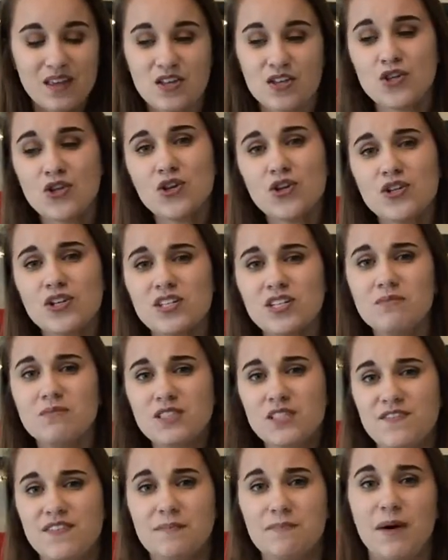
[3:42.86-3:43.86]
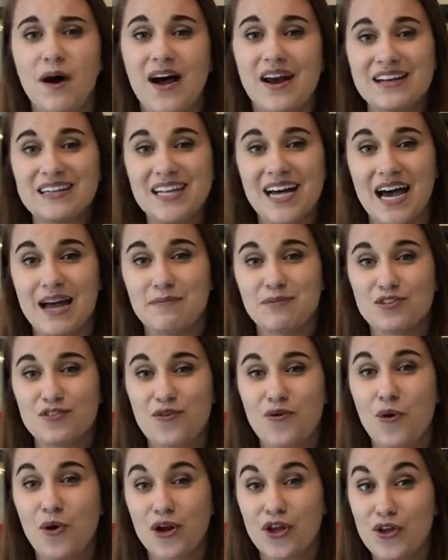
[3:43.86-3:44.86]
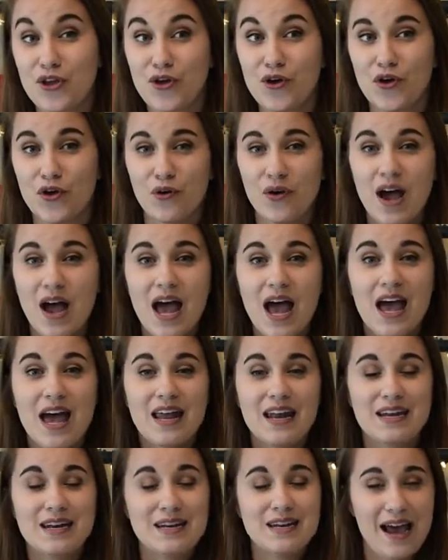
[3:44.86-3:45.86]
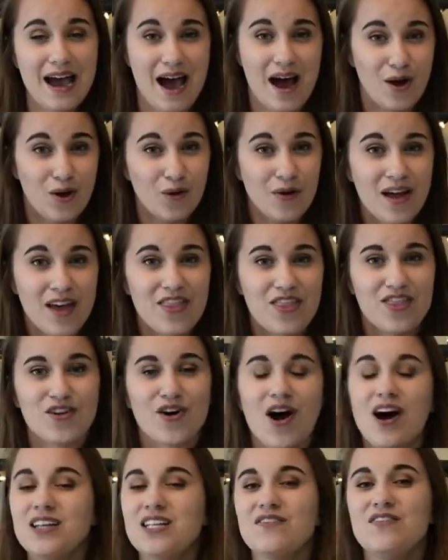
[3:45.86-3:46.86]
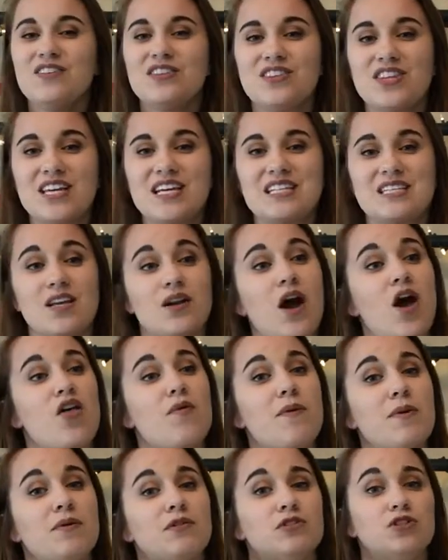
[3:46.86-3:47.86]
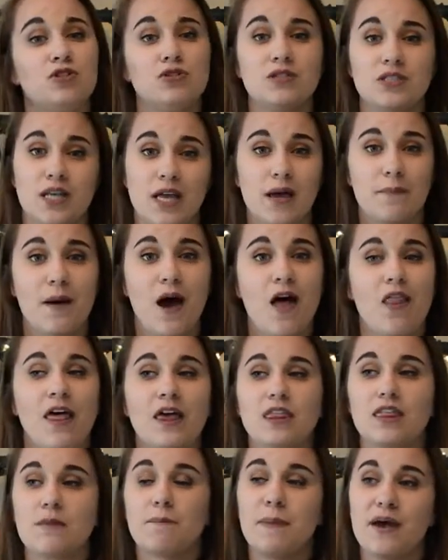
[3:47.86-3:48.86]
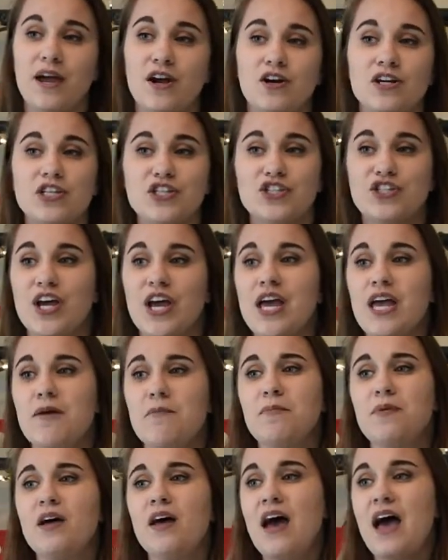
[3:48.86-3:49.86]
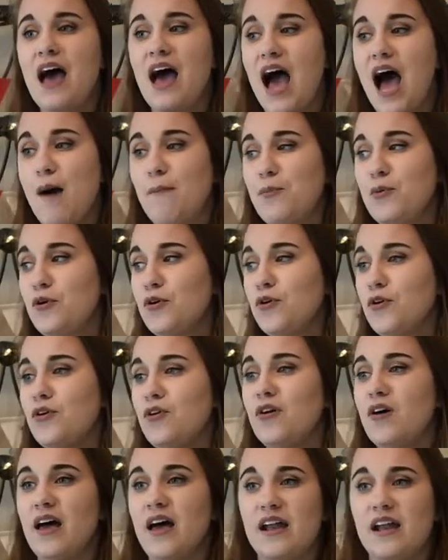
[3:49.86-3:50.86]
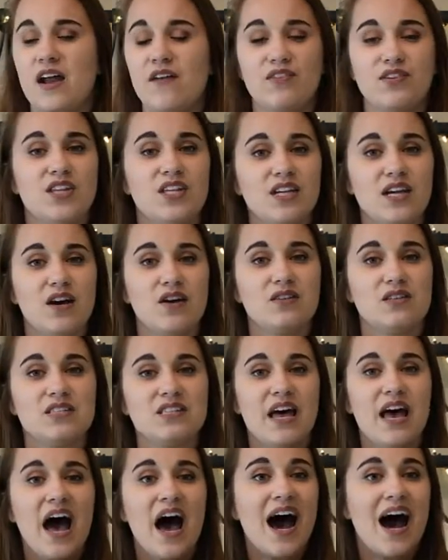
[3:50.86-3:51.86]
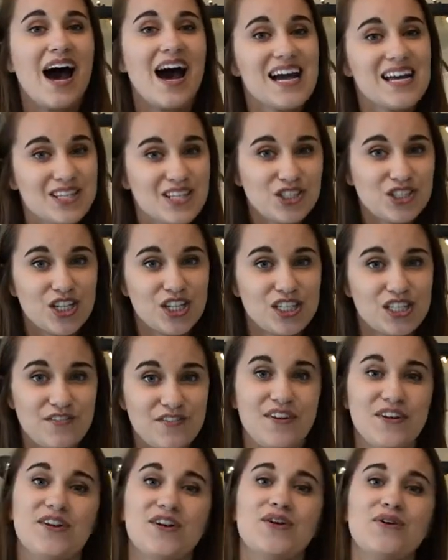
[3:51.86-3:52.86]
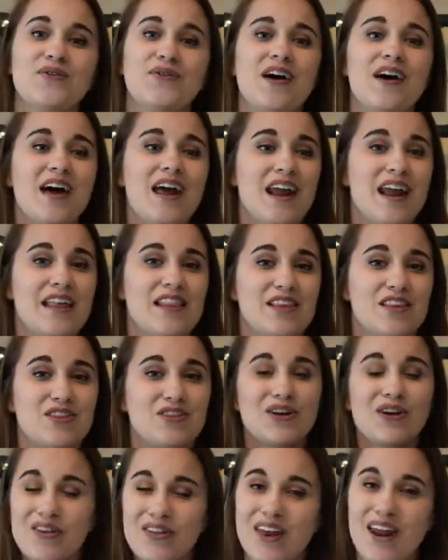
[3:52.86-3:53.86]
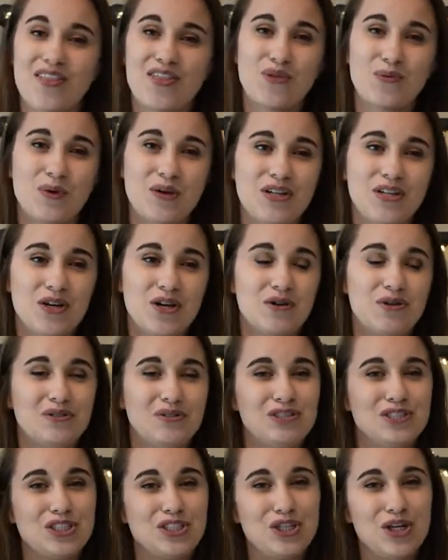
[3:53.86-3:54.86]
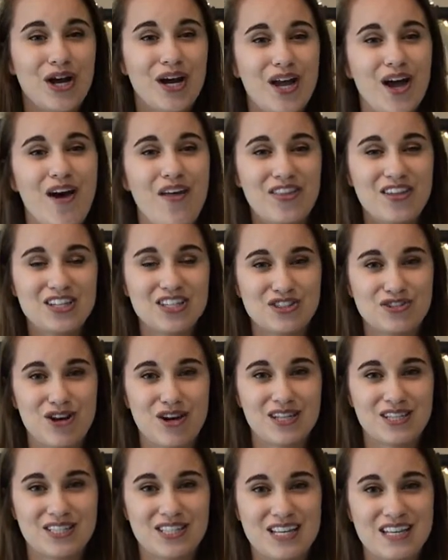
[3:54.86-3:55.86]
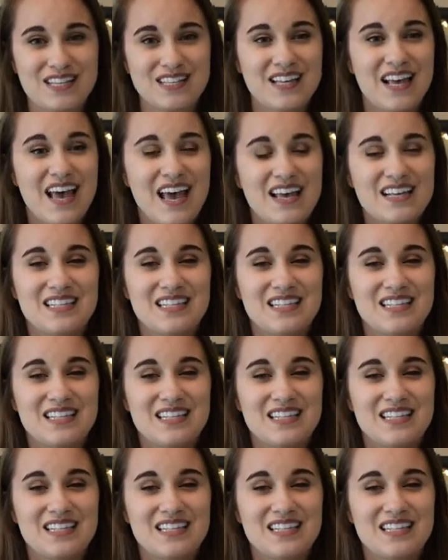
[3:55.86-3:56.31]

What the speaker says: So those are some different body types for you. Now, there are all different things that other people do say about like the pear shape, apple, and everything else. I suggest for you to throw that out the window, try on these dresses,